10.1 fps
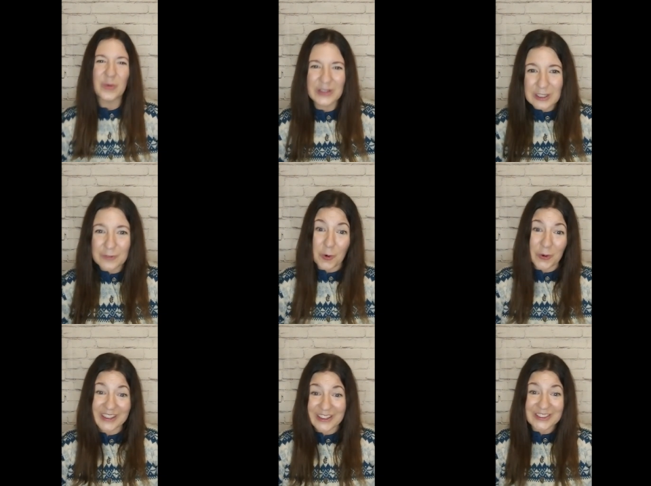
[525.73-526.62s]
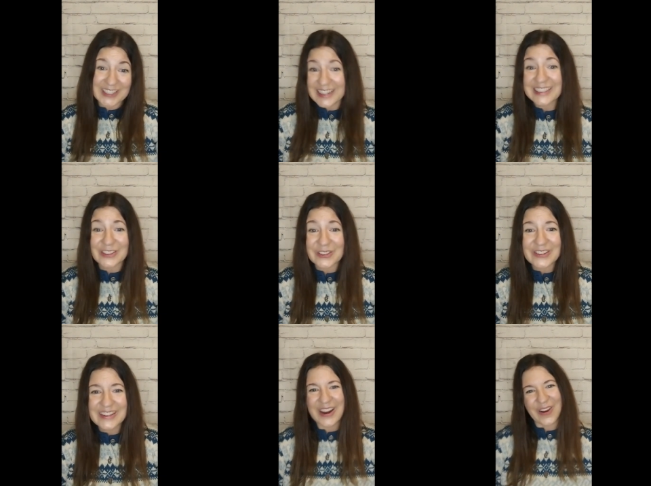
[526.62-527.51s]
We look forward to entertaining
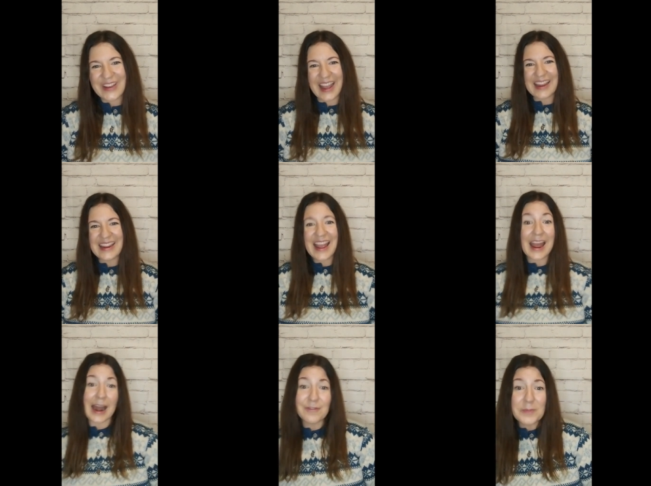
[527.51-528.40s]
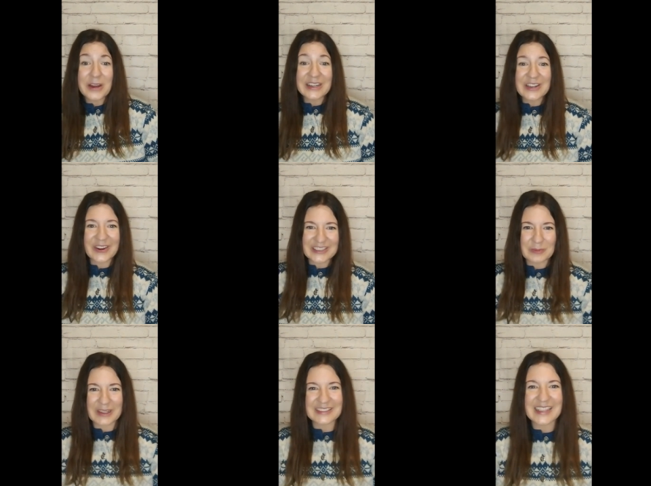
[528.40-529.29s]
you. Okay. And have a Merry
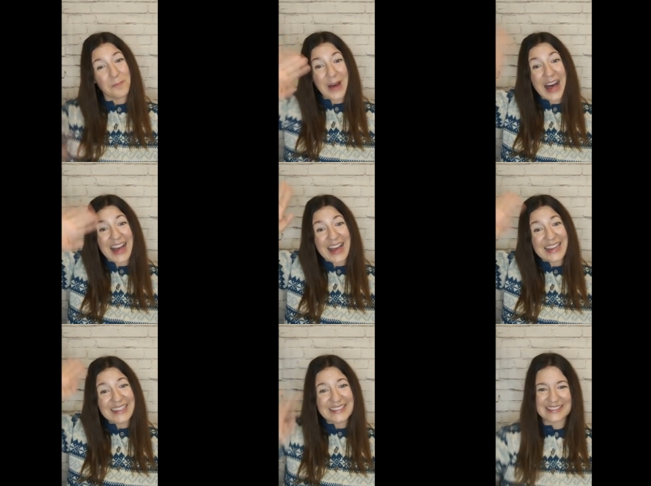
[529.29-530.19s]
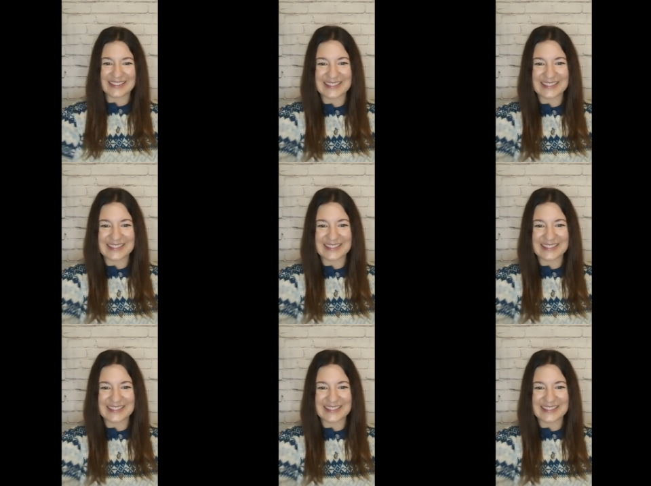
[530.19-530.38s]
Christmas. Bye.